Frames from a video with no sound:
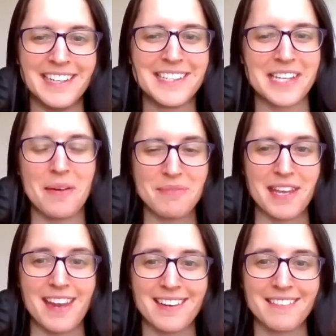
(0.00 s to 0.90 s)
is up
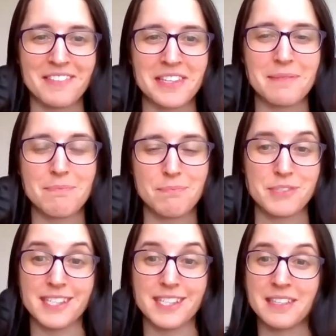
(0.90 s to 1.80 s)
there with
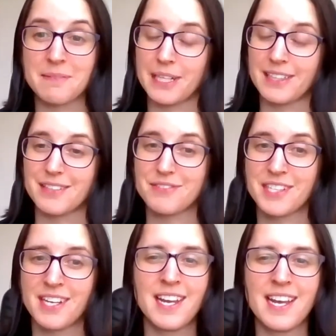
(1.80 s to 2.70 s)
Brazilian butt lift,
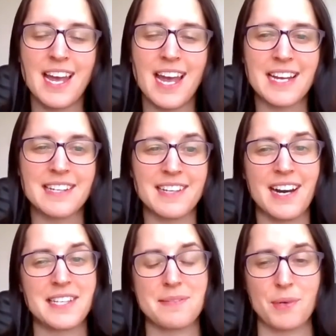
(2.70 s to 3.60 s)
and
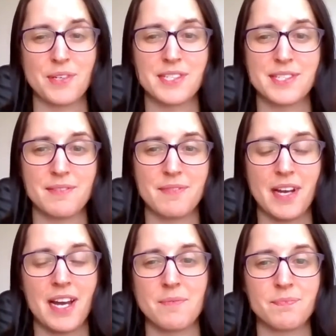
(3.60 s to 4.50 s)
I suppose
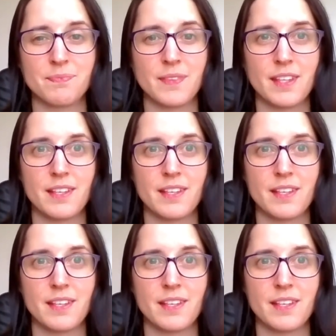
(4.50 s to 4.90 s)
um, in